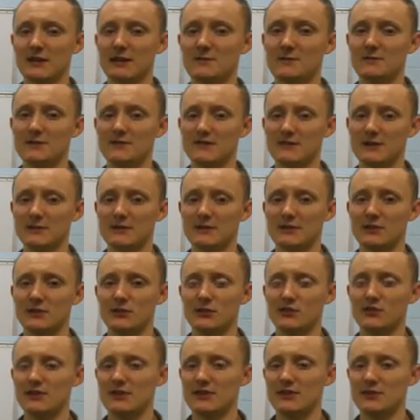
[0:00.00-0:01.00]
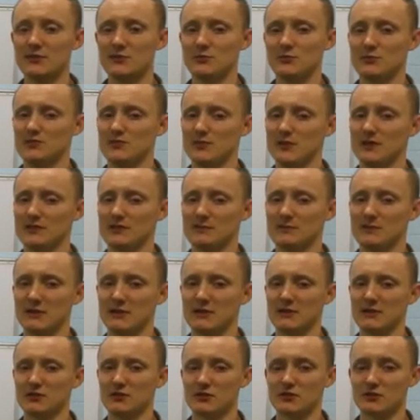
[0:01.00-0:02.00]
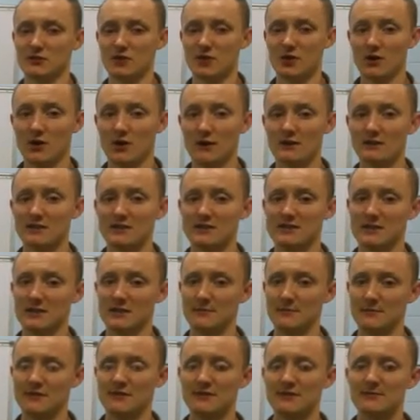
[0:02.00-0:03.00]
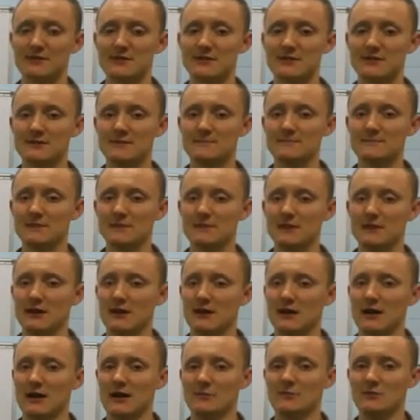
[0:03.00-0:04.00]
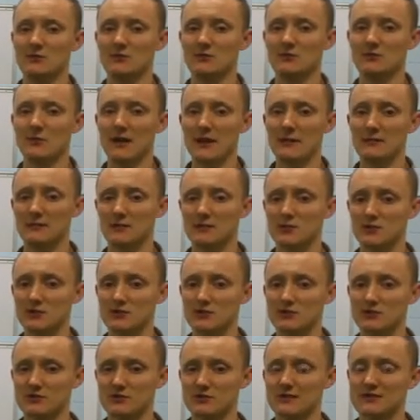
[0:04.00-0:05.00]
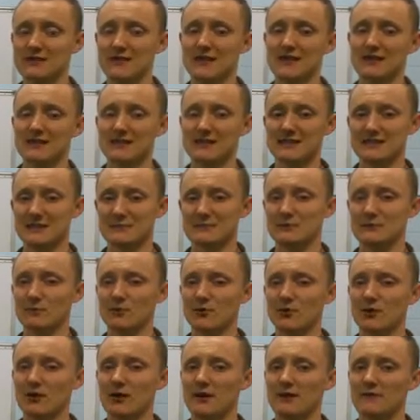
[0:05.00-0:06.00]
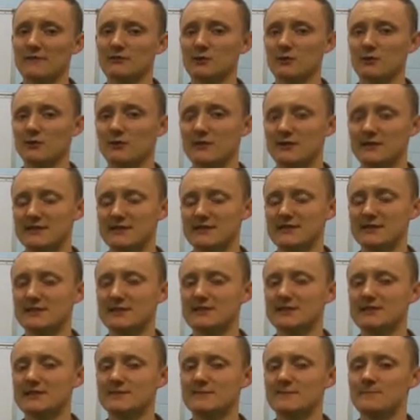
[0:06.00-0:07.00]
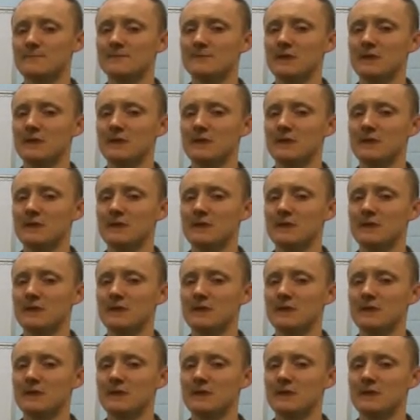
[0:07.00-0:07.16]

going to be something that you need to address because your time is going to be limited. You may be more stressed out, sleep deprived, all these things.